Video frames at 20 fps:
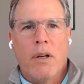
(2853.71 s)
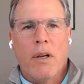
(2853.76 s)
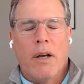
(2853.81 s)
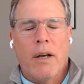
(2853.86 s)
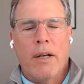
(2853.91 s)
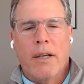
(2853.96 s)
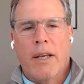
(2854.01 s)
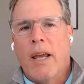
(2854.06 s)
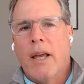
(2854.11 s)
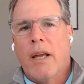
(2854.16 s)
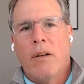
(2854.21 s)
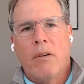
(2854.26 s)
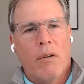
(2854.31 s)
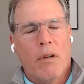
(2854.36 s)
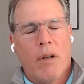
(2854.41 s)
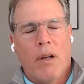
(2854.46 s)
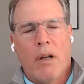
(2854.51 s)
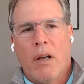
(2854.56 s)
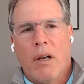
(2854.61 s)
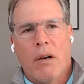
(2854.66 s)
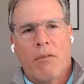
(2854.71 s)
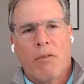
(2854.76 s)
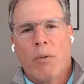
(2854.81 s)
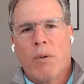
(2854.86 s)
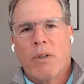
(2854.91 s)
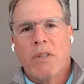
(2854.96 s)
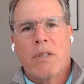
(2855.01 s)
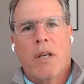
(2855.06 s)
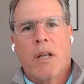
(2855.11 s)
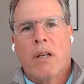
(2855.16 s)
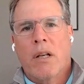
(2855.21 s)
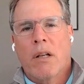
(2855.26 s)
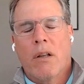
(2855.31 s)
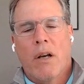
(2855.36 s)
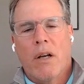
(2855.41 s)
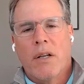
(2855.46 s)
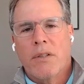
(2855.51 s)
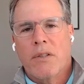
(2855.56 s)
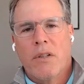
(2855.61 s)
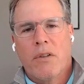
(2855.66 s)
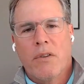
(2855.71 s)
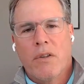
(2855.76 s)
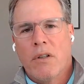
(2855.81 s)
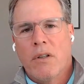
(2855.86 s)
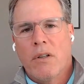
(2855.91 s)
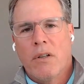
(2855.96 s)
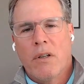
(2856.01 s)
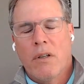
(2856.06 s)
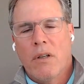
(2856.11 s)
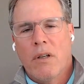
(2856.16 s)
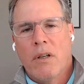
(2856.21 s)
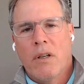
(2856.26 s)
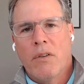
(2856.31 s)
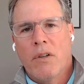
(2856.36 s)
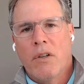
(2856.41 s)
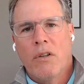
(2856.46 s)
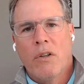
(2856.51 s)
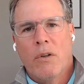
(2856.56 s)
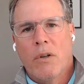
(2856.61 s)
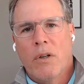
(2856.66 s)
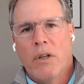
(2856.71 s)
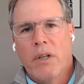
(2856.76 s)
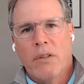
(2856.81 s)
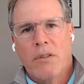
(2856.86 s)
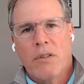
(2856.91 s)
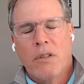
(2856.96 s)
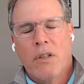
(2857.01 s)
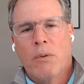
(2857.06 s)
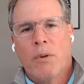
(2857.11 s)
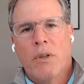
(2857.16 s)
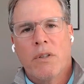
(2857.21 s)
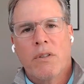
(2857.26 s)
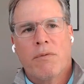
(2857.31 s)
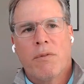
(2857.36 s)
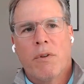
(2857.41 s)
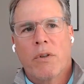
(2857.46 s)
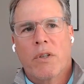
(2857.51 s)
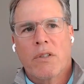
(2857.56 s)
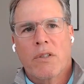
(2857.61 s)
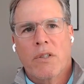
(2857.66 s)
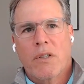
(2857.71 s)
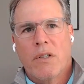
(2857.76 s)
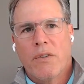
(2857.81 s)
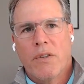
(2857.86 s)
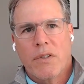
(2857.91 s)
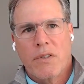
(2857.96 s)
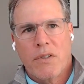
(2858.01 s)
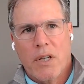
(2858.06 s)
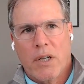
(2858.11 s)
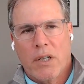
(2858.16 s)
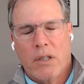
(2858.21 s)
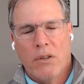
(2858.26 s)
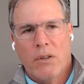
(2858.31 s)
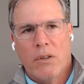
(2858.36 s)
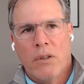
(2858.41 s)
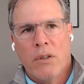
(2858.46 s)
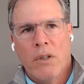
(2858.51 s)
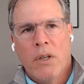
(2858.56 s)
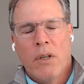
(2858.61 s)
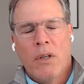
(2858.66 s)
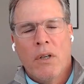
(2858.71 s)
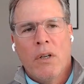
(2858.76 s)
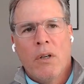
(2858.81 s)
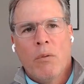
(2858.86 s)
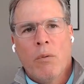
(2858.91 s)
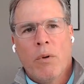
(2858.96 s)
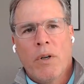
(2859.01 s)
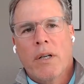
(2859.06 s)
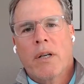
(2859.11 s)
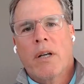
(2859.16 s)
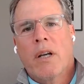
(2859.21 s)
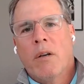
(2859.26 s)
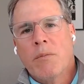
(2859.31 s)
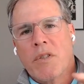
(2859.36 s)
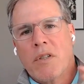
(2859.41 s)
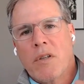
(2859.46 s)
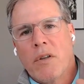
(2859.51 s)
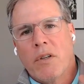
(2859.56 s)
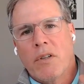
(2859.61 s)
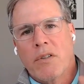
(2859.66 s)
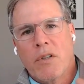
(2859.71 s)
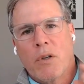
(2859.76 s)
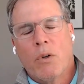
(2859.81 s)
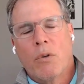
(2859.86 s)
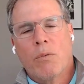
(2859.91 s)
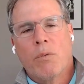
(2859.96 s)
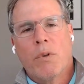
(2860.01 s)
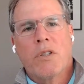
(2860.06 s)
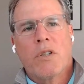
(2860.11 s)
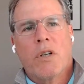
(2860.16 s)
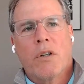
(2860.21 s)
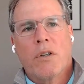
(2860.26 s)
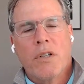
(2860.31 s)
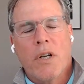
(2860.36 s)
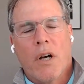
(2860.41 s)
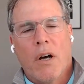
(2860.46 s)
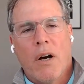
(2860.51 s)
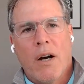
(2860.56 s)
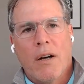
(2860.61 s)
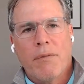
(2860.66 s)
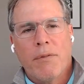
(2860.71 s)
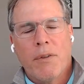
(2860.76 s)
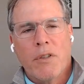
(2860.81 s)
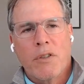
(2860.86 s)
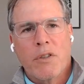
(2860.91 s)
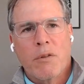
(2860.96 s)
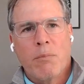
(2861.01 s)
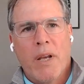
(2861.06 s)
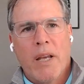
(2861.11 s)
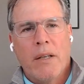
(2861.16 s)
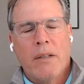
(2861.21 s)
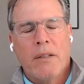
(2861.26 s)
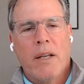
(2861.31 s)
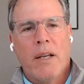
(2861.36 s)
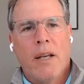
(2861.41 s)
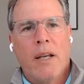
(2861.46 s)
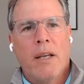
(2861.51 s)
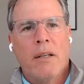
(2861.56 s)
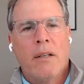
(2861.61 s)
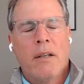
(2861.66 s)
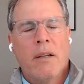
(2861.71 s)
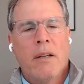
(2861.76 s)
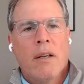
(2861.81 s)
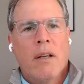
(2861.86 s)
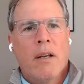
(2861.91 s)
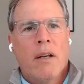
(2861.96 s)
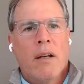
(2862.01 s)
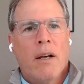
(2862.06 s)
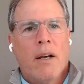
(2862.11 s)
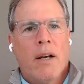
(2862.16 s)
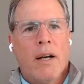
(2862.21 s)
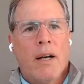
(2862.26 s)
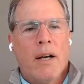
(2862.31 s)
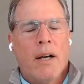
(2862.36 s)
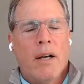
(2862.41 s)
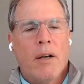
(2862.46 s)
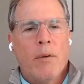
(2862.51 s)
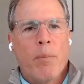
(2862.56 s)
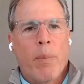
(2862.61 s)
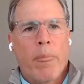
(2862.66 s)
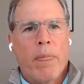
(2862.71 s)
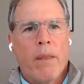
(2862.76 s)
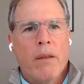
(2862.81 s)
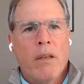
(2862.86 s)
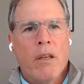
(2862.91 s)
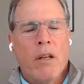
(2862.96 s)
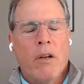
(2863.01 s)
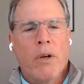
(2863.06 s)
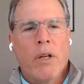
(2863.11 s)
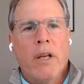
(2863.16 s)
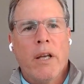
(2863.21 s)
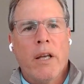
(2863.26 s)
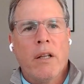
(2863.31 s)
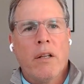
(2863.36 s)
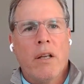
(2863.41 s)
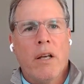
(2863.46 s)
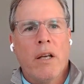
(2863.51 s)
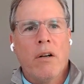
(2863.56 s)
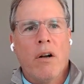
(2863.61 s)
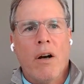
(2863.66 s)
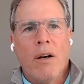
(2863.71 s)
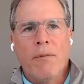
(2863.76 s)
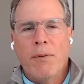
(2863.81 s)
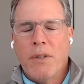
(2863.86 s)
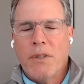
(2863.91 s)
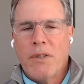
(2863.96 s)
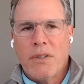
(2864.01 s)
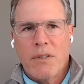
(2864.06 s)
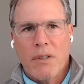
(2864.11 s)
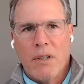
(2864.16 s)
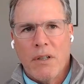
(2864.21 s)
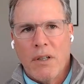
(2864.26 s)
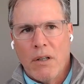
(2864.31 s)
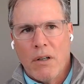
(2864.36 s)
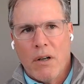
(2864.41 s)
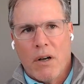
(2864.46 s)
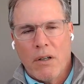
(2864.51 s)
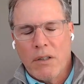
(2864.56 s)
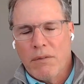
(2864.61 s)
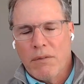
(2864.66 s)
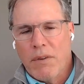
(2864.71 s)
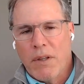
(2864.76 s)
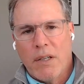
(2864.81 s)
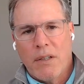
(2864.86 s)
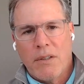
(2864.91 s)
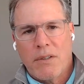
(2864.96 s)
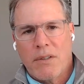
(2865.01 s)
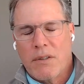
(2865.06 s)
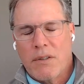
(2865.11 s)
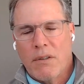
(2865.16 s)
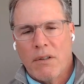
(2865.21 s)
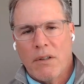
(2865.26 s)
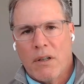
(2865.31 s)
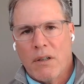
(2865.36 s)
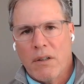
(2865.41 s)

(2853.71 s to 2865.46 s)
again, everyone's getting lost in the noise. No one's focused on the signal when it comes to this whole return to office mandate. And office, all of these